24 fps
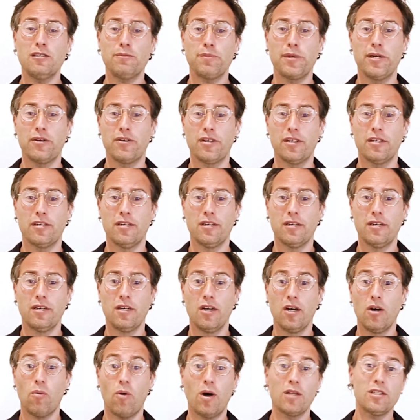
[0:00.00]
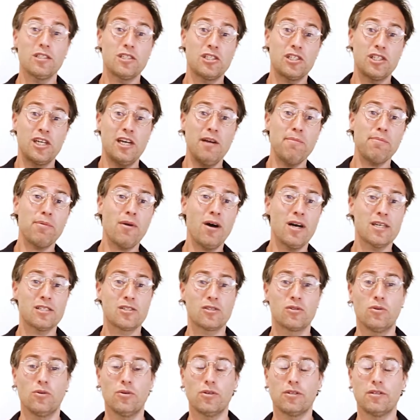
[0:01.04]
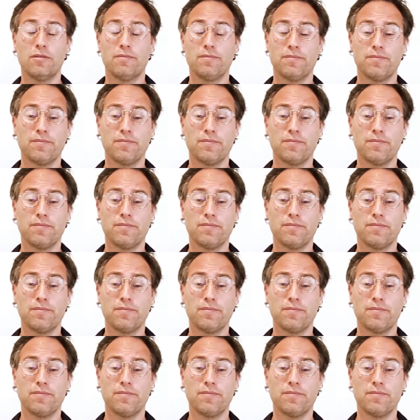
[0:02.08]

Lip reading: period, while its share price soared.